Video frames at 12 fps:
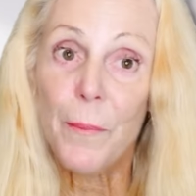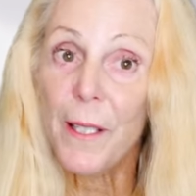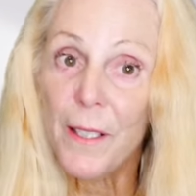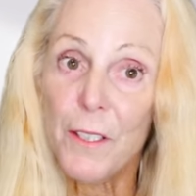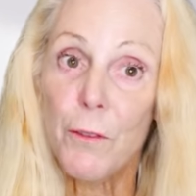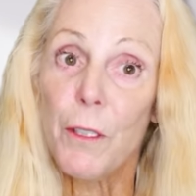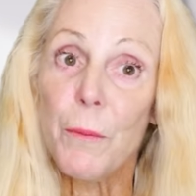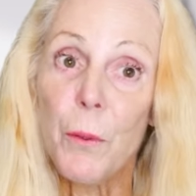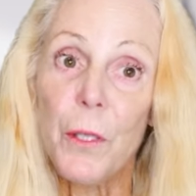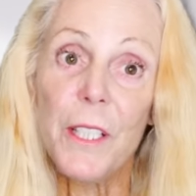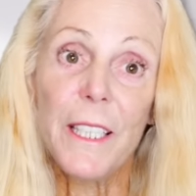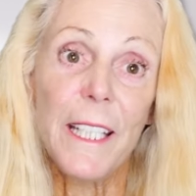But it's really
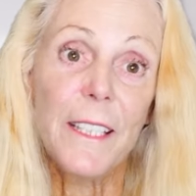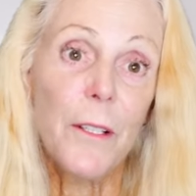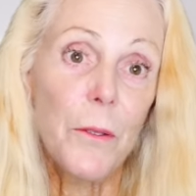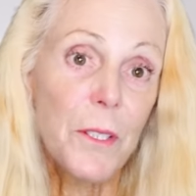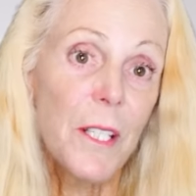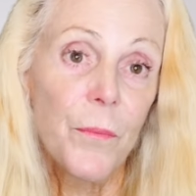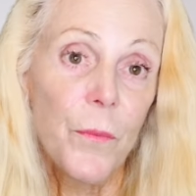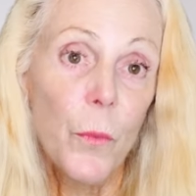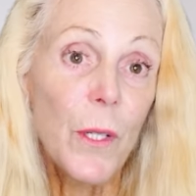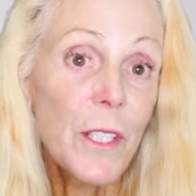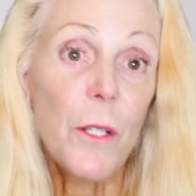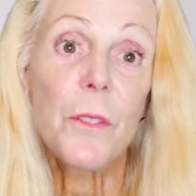important to get those
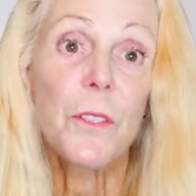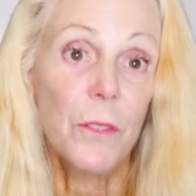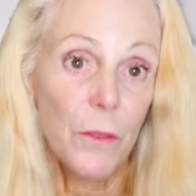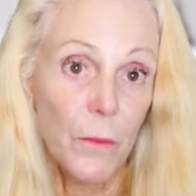windows,